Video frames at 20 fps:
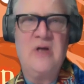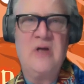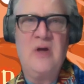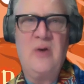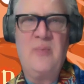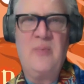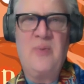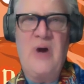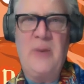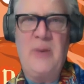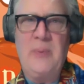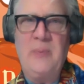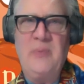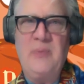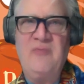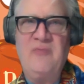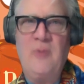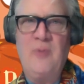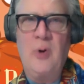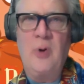probably
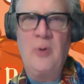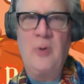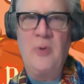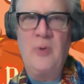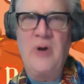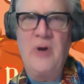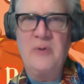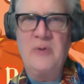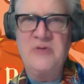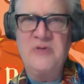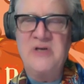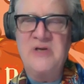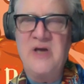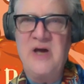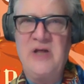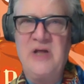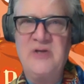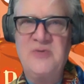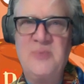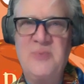before when I was in
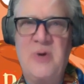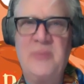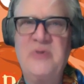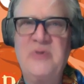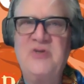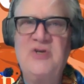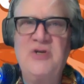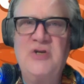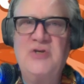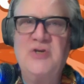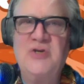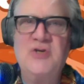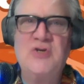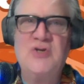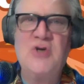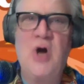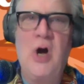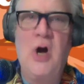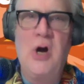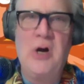college, probably Cheech and
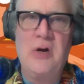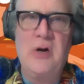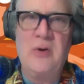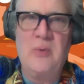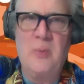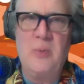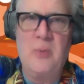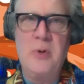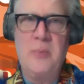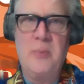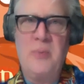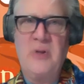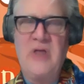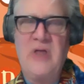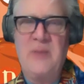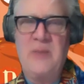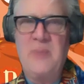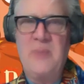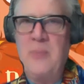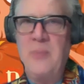Chong, a
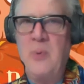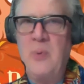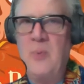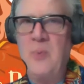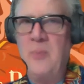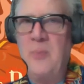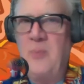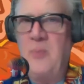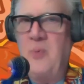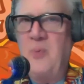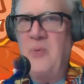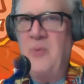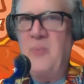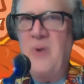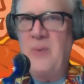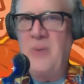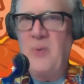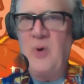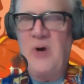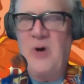lot of people would
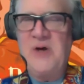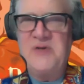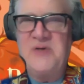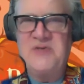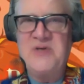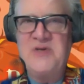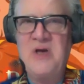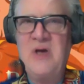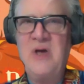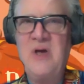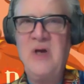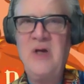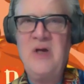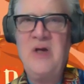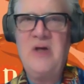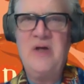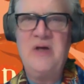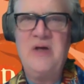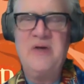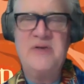memorize.
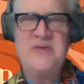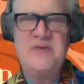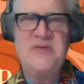It's